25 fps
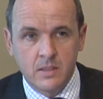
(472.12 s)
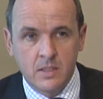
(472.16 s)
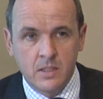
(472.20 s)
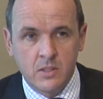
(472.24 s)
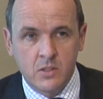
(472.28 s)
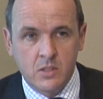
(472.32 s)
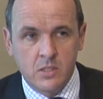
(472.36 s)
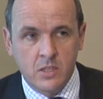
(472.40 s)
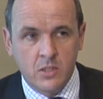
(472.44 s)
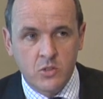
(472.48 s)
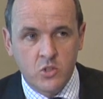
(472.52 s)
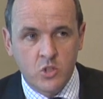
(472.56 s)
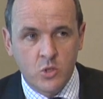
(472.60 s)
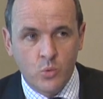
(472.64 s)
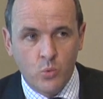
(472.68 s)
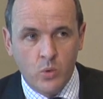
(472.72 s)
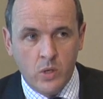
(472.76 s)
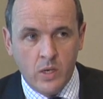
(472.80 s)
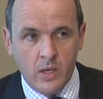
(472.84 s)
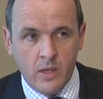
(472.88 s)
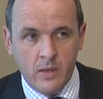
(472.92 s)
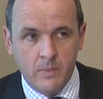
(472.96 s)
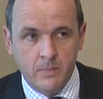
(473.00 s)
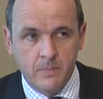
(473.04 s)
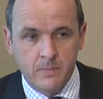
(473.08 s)
in such a
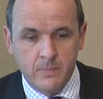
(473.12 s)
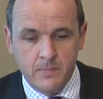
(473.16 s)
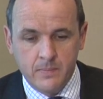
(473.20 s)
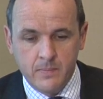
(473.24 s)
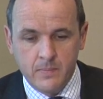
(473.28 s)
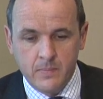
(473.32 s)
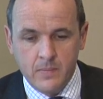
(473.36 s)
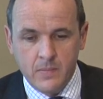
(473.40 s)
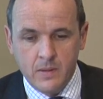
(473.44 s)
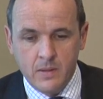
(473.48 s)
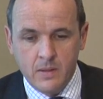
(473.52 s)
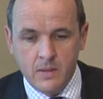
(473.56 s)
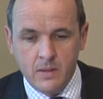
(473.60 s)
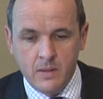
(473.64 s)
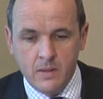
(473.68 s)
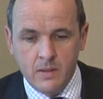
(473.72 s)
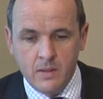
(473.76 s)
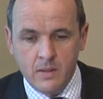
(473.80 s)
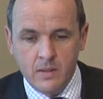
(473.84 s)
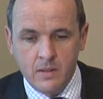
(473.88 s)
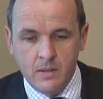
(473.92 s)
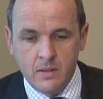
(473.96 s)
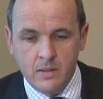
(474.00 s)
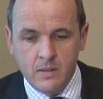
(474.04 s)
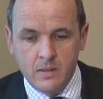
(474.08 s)
way
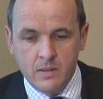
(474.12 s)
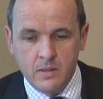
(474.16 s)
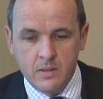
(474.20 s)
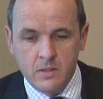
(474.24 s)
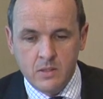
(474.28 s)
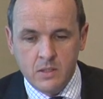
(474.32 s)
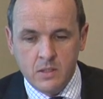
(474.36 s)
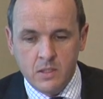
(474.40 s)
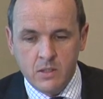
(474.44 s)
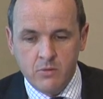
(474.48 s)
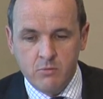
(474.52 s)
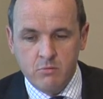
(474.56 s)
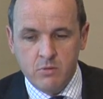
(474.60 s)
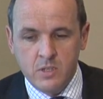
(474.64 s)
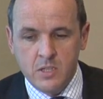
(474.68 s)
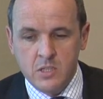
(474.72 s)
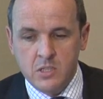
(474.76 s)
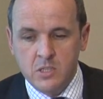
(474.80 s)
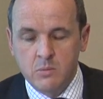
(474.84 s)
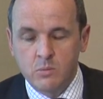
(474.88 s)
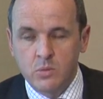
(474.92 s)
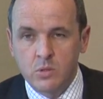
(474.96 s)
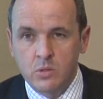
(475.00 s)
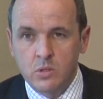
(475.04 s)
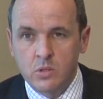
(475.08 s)
to give
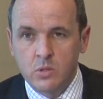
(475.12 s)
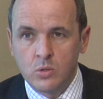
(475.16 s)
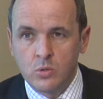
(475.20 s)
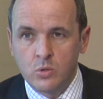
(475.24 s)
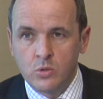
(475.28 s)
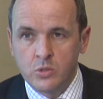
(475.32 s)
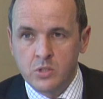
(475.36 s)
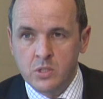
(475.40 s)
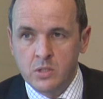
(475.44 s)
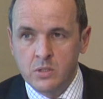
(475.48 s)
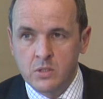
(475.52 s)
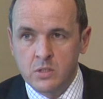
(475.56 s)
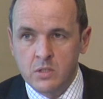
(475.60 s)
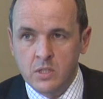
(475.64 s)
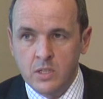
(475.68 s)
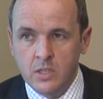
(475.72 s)
reasonable cause.